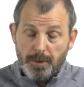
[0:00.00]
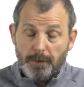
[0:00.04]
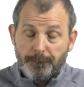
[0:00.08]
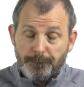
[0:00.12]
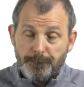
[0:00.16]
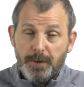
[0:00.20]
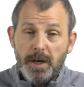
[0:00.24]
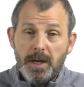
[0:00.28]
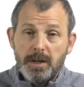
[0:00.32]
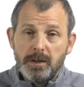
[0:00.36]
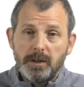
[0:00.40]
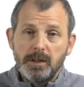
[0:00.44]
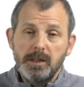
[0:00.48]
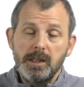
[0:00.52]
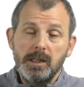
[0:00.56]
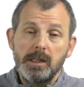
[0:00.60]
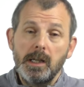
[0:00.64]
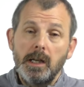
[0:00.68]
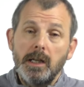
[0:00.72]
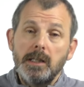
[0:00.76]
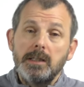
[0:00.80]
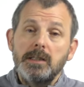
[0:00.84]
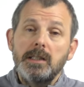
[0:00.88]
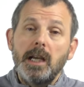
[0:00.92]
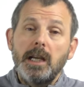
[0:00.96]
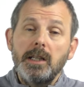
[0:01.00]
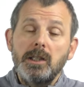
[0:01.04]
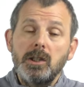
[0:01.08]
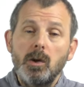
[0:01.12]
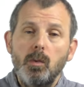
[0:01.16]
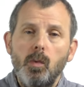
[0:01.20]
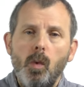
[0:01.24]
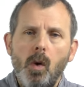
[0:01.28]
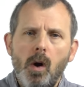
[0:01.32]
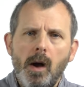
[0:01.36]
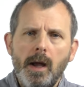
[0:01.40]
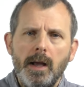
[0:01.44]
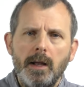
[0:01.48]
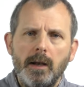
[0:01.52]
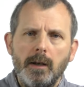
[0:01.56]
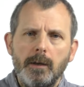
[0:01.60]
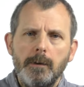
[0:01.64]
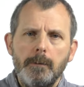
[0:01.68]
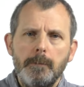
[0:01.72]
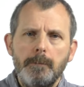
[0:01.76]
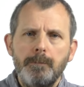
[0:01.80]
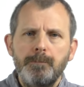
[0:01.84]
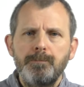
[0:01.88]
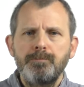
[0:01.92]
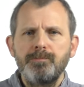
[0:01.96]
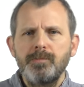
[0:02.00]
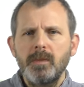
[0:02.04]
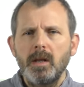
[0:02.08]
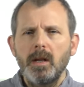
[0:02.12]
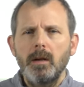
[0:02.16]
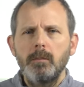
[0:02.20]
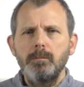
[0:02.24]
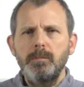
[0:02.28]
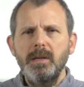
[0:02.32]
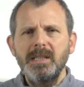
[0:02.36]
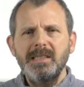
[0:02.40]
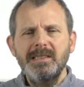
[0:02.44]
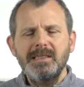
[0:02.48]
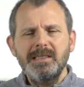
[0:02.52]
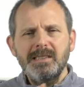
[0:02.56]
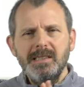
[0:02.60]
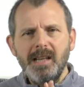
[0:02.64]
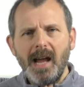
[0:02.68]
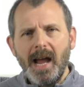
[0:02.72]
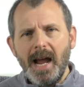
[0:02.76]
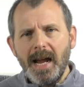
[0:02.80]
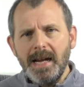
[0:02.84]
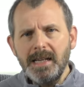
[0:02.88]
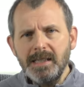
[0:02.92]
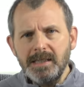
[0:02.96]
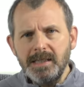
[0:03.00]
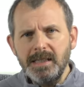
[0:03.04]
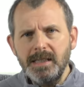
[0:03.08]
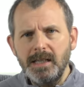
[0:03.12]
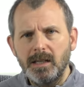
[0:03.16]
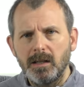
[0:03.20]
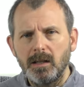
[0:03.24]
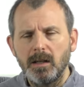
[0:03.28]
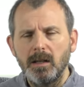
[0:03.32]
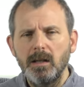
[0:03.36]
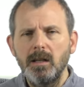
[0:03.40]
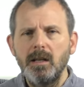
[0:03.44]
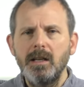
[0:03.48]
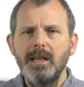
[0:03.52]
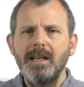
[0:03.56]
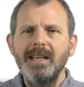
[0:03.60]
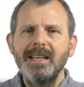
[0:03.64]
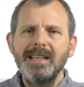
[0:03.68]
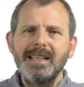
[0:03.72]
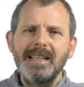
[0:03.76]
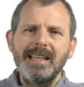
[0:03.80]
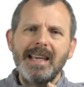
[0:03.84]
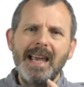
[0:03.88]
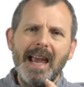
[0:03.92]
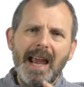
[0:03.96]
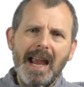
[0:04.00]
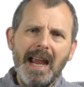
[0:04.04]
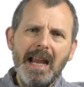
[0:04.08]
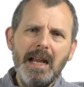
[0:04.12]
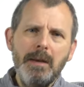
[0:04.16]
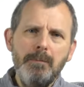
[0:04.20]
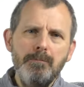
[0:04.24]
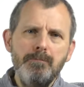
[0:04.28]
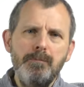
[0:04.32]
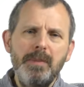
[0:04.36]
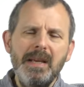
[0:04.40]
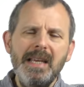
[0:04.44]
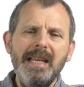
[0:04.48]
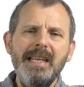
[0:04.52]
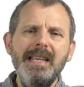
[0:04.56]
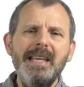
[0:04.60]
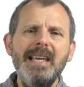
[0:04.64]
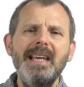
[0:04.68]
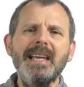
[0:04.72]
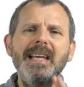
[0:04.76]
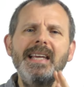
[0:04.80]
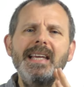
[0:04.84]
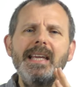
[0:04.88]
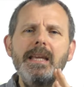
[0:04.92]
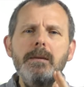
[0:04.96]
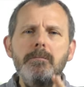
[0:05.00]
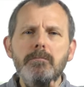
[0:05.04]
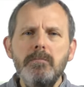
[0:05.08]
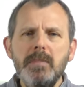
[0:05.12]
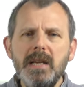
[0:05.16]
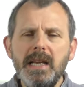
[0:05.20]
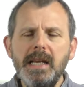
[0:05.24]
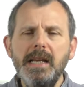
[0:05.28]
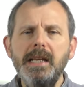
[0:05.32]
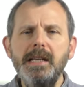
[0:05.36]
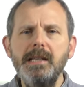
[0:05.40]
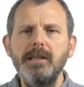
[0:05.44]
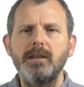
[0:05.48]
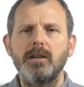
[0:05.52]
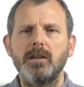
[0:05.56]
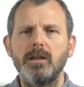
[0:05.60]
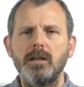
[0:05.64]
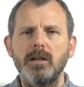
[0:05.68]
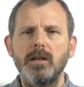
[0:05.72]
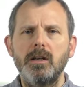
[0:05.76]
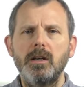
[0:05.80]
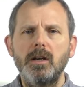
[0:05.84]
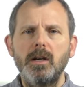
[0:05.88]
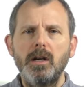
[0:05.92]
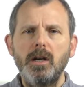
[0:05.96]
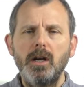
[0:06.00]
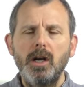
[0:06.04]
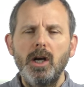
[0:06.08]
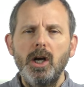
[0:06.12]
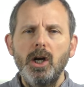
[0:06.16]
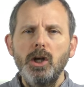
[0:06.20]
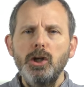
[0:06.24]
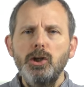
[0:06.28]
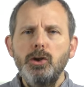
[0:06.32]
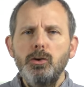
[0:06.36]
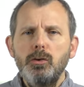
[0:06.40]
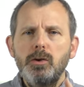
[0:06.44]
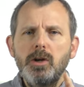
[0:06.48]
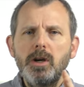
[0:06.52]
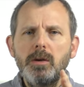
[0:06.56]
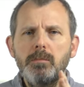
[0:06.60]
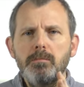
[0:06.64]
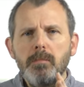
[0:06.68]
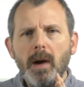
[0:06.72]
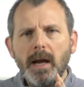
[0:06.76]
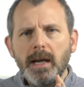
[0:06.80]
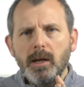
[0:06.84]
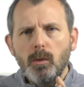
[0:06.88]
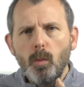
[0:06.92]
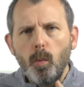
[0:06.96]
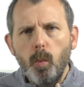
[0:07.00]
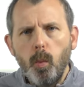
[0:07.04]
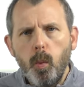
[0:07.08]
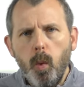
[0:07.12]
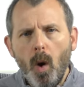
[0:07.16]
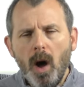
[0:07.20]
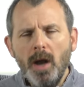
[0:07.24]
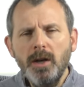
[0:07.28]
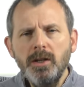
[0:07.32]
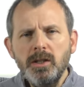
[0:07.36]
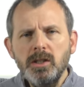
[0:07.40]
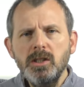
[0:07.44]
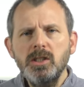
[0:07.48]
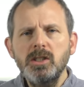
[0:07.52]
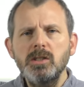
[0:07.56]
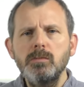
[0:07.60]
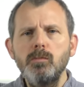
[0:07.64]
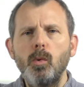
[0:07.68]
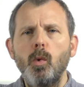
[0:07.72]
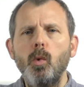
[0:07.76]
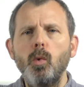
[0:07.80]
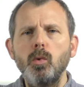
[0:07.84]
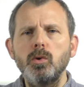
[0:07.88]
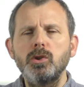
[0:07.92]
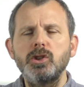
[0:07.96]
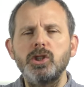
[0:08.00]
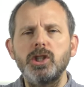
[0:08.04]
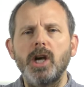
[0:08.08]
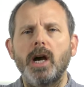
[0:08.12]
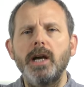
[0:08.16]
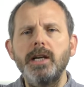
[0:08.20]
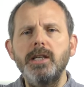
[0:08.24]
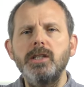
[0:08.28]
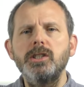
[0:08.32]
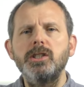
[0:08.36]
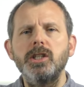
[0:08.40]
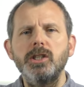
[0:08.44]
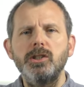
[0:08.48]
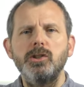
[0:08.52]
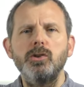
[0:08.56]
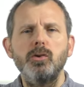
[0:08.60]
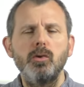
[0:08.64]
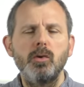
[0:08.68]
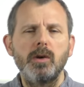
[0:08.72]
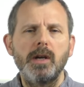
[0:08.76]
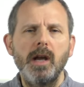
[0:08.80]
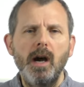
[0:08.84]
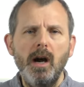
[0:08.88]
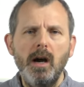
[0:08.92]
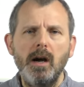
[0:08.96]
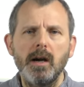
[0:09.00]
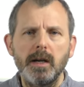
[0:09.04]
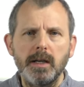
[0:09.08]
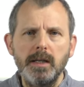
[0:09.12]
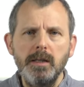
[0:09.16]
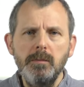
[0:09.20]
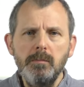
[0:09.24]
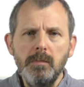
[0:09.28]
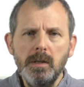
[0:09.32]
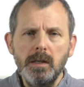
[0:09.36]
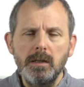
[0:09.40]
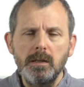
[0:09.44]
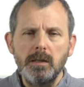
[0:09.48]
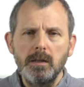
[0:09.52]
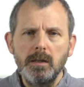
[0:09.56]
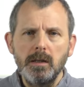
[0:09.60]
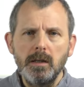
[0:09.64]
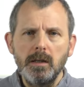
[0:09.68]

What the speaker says: Fitness takes a while, but tactical can be immediate. You can make one small change in your game